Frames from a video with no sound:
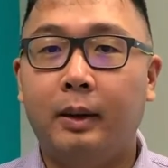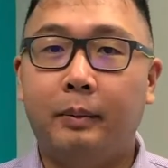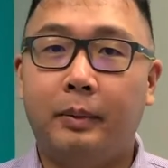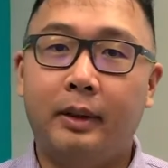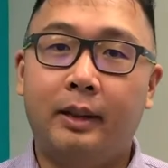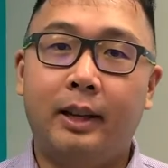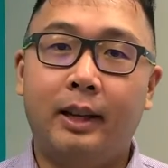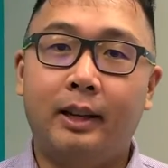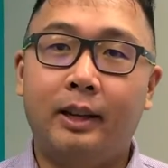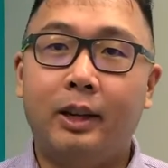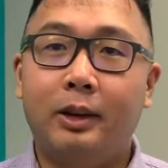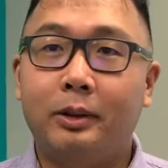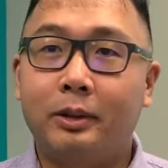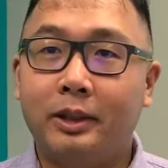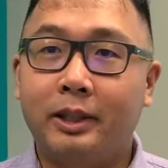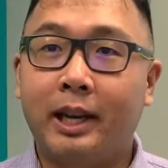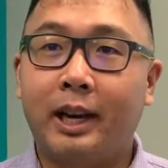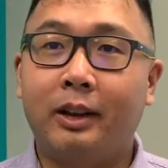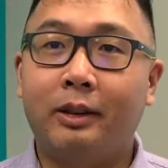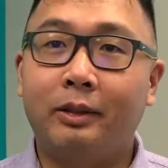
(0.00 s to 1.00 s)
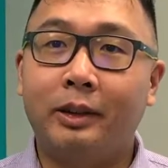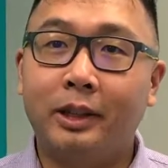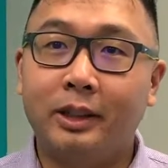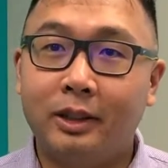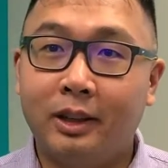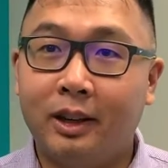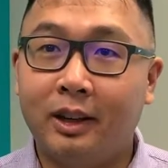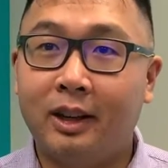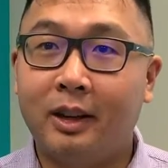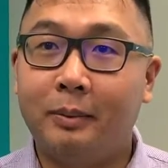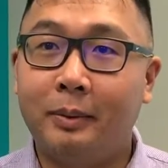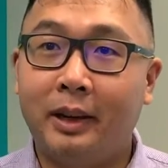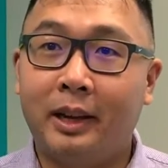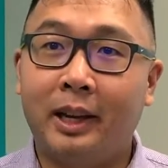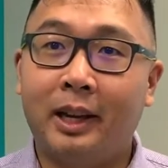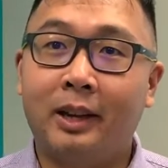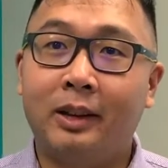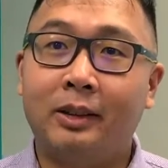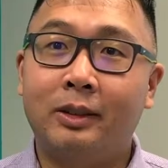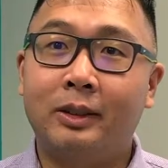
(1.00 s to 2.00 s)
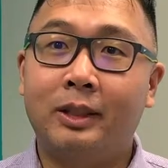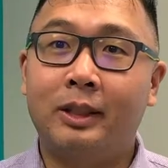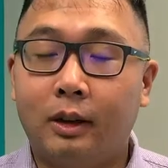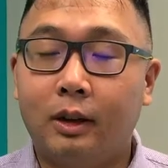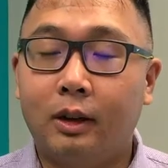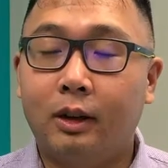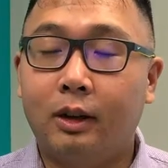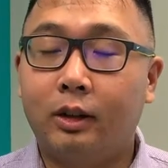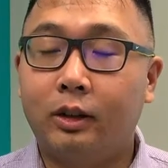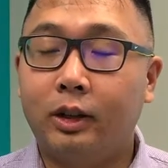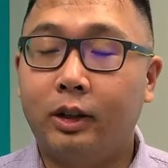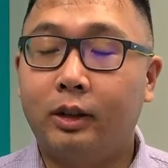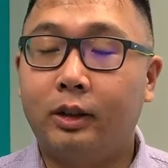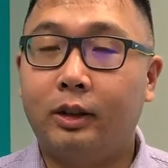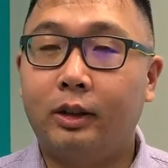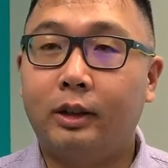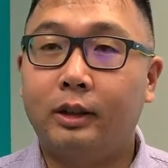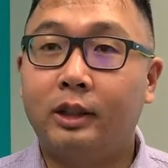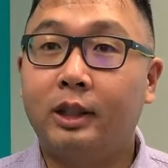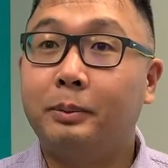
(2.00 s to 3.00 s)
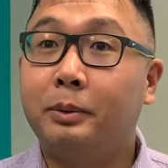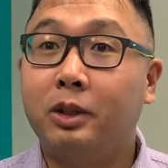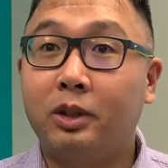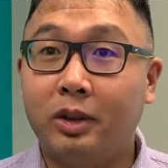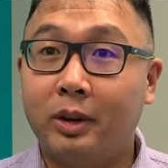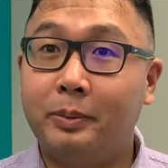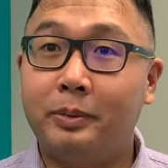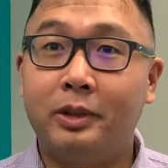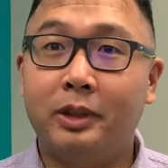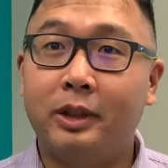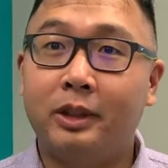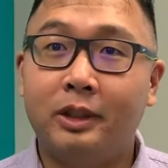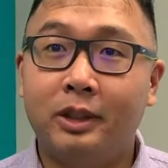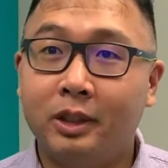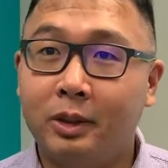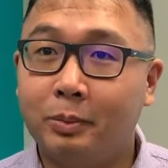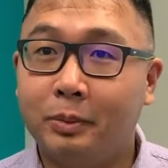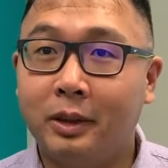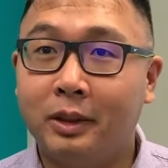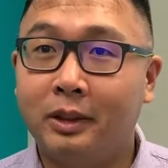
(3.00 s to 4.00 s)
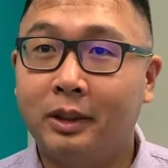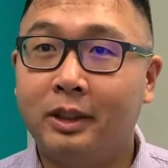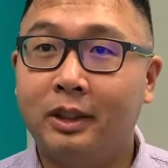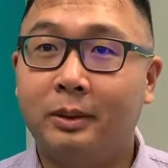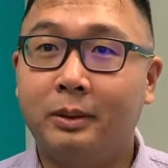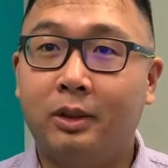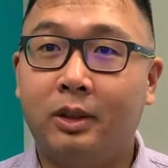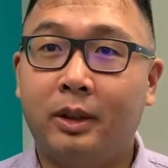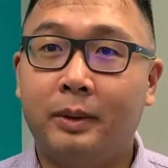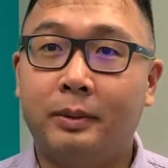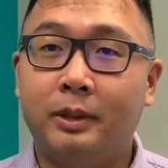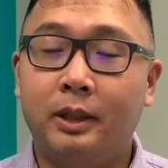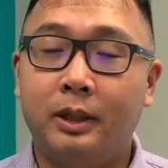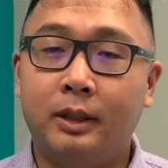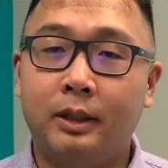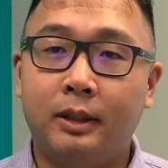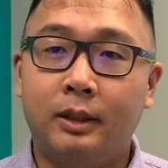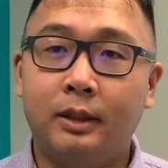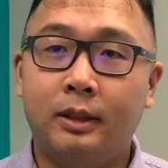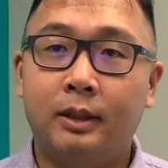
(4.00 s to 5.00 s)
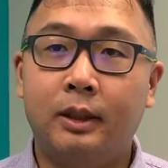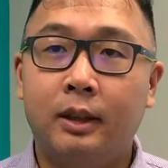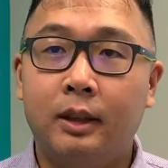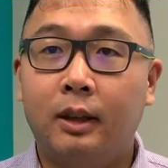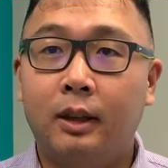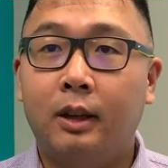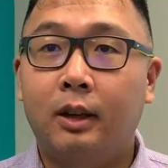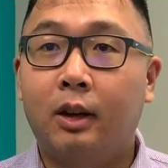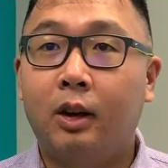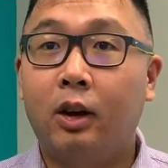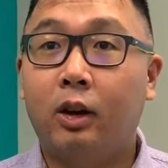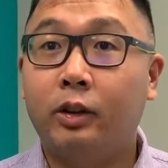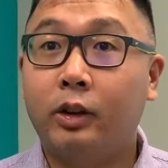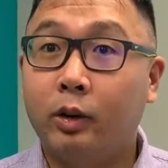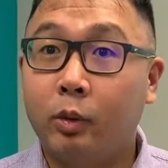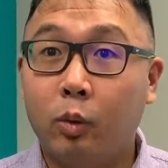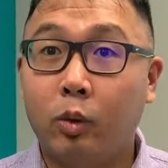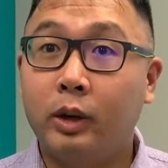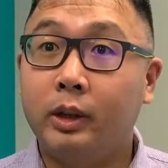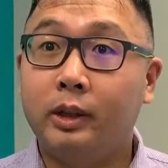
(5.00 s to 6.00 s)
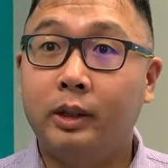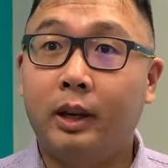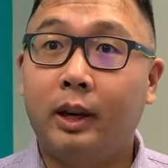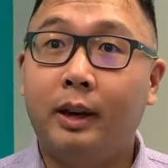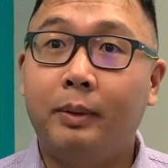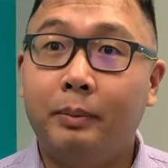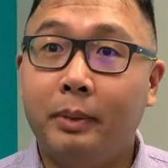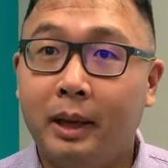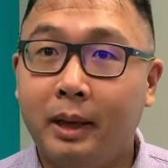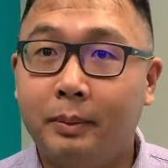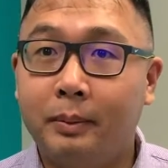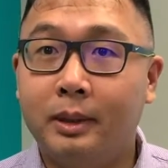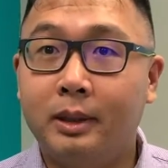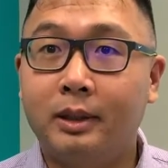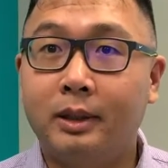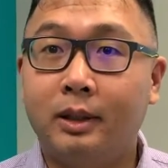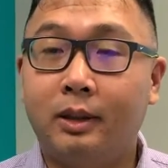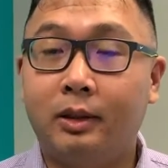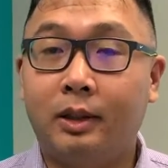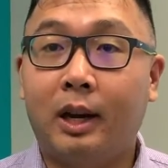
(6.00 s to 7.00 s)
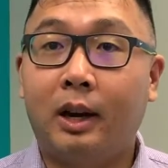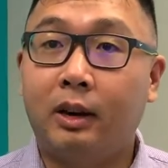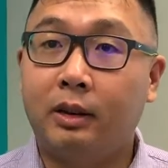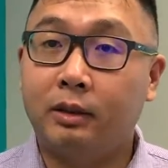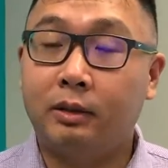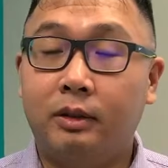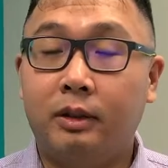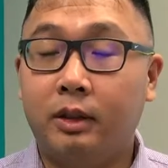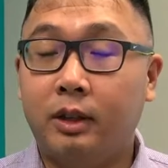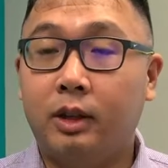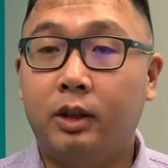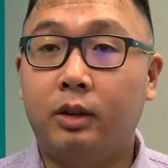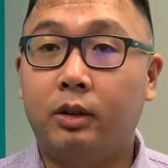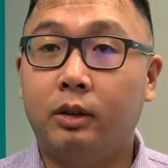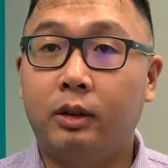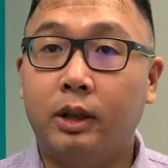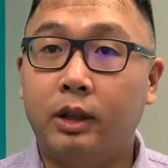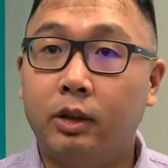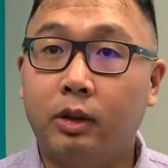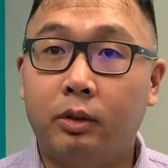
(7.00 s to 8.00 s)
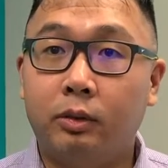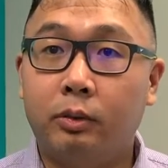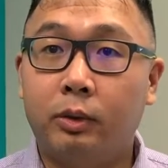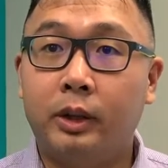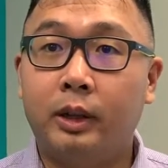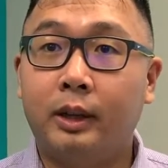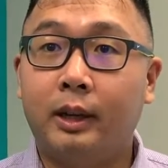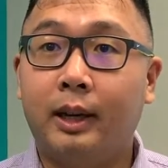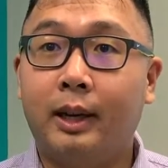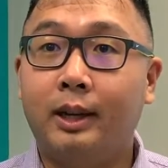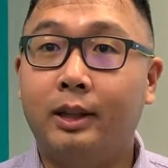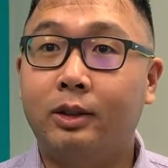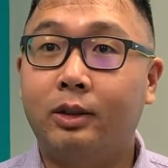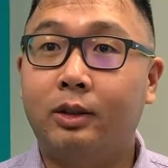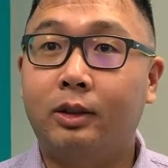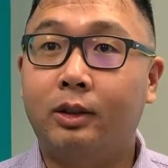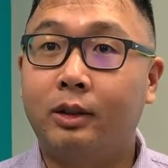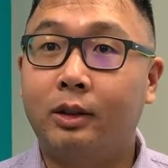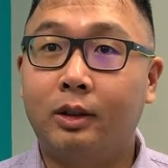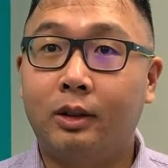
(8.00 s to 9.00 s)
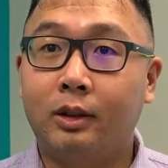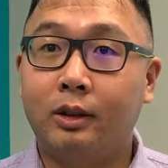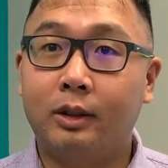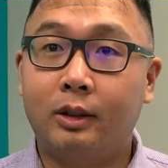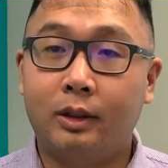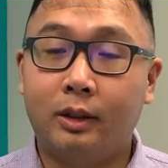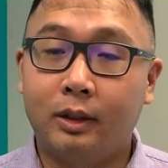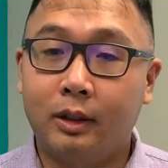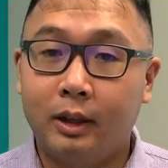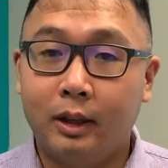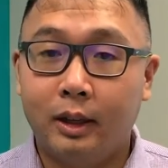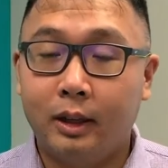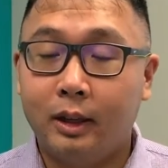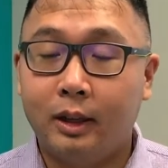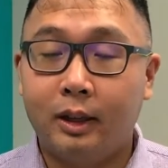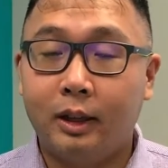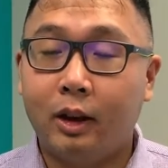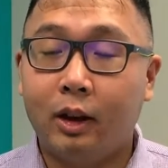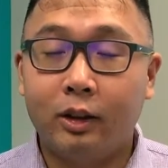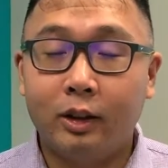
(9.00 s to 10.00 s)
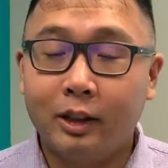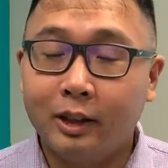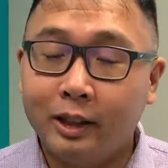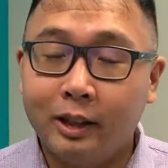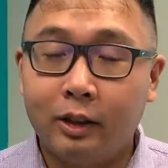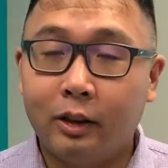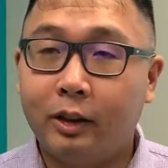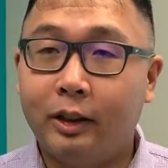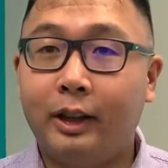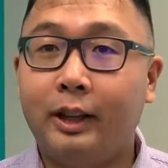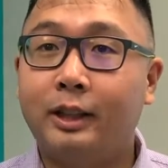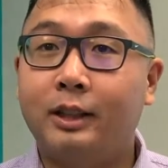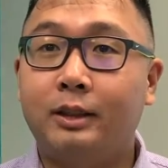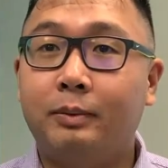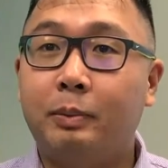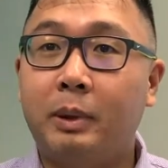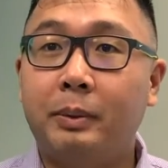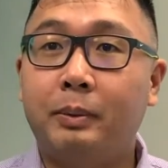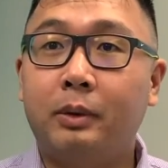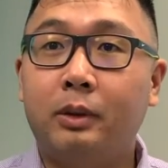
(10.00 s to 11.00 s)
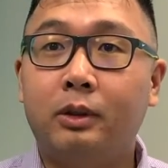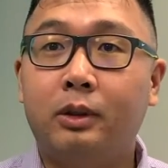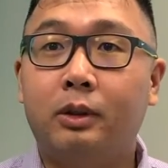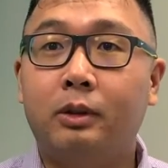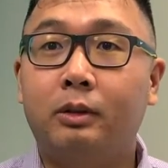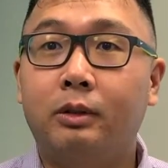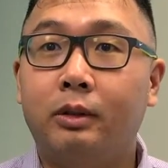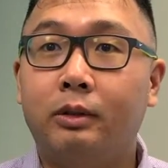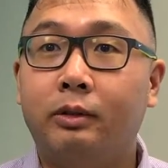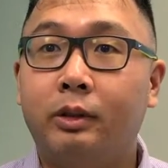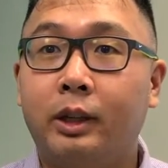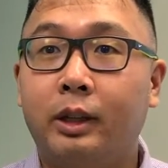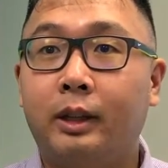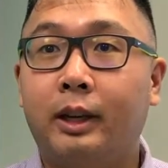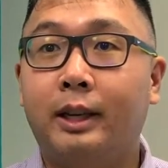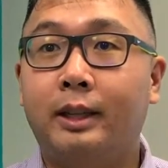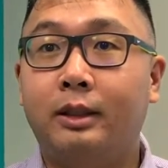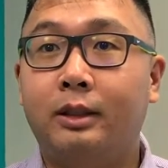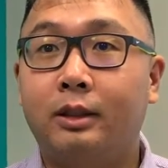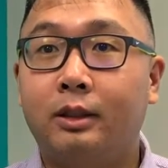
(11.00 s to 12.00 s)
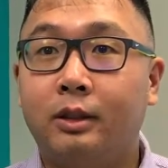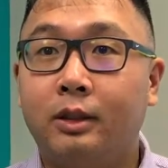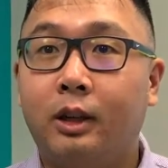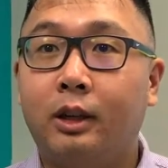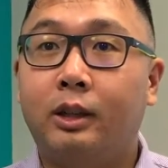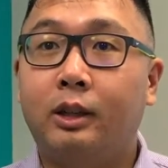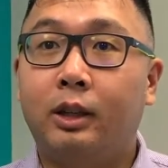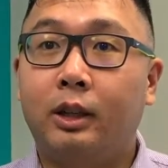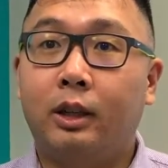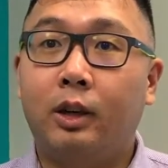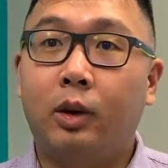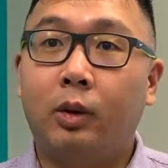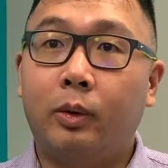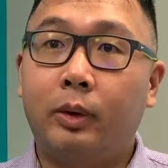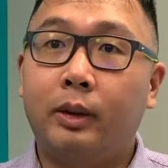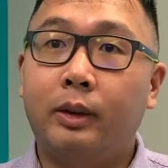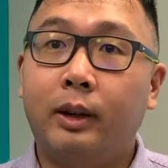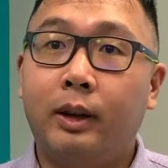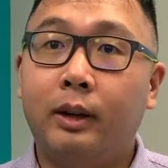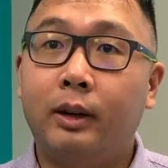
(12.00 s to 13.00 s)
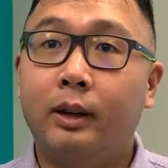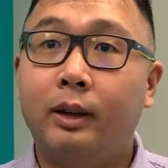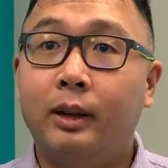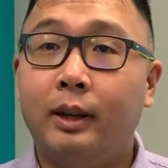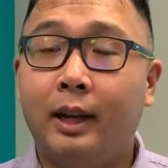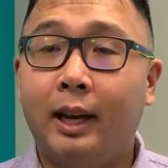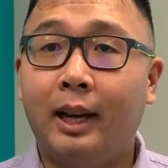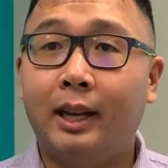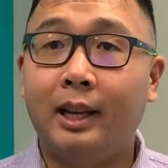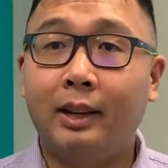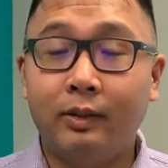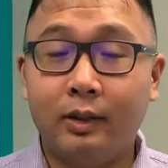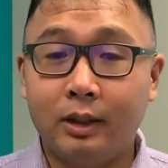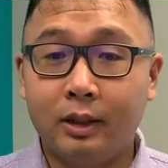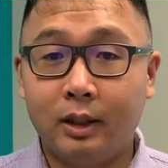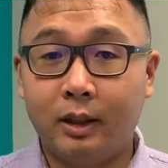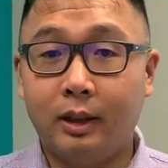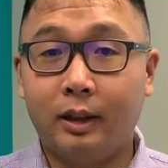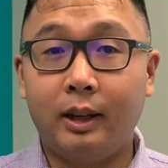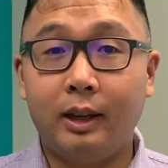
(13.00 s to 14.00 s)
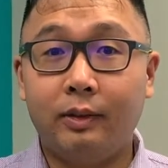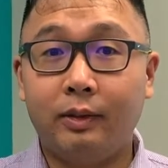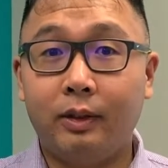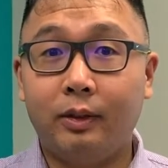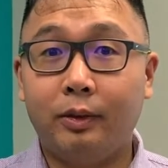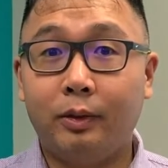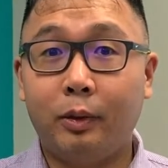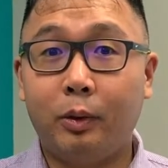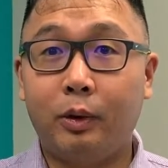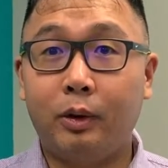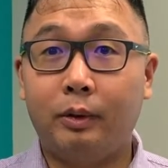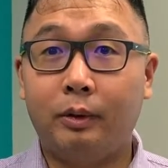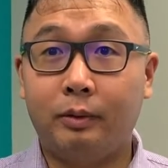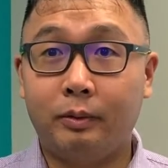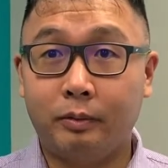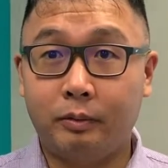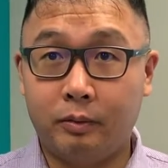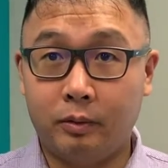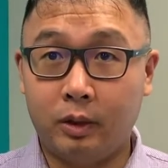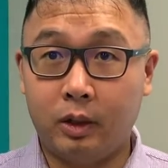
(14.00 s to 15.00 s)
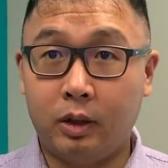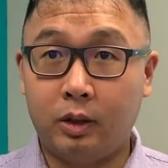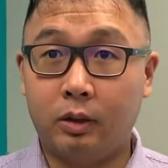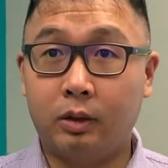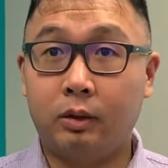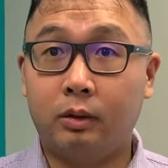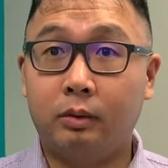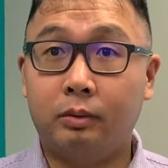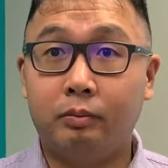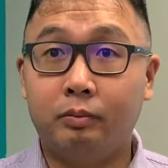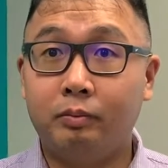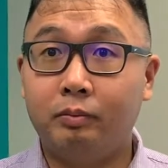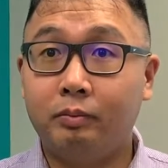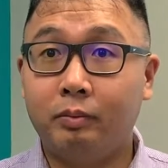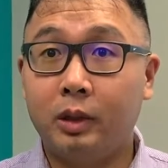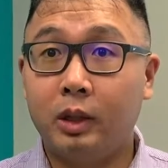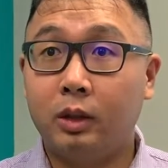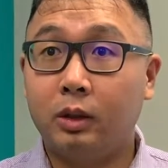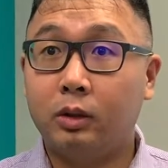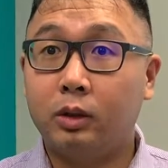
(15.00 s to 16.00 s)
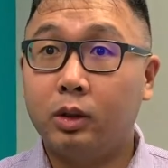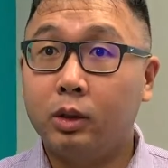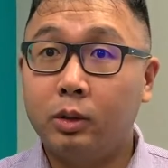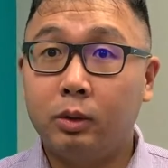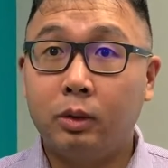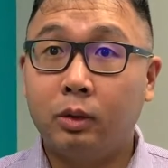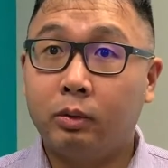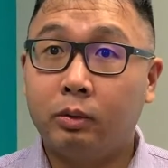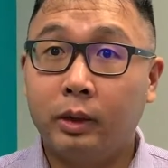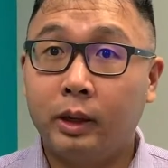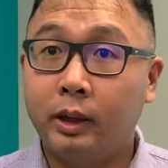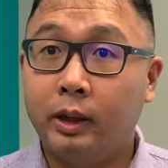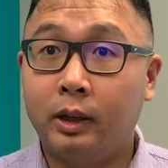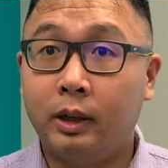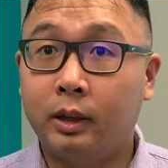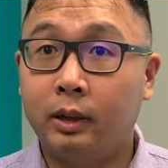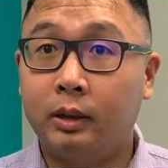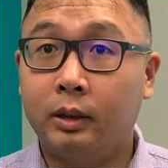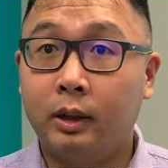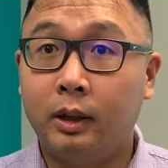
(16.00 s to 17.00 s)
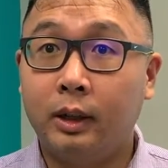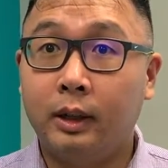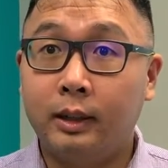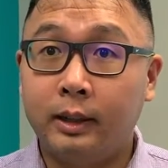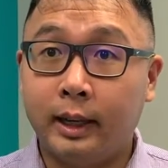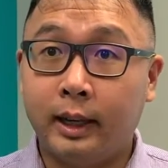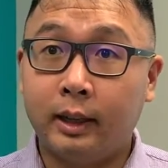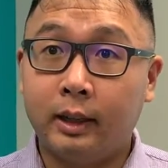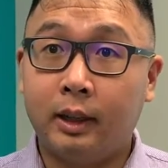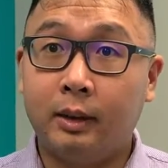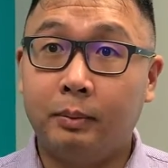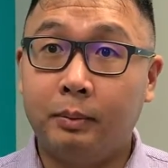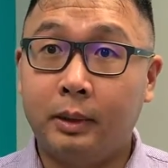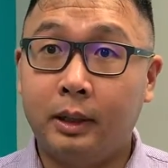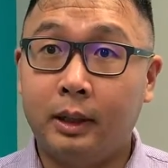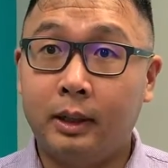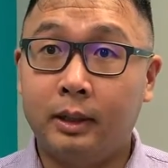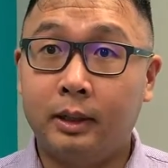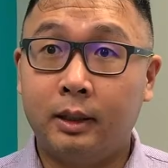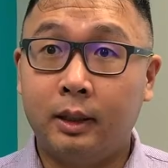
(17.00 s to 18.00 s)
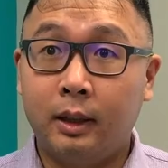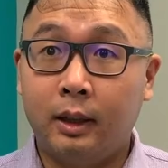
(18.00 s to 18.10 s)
But then, salaries start coming out, all your subscriptions, your monthly subscriptions, all your one-time payments that are, you don't realize, or all the little things people don't realize start to go in there. And even for, 2-3 year tech companies,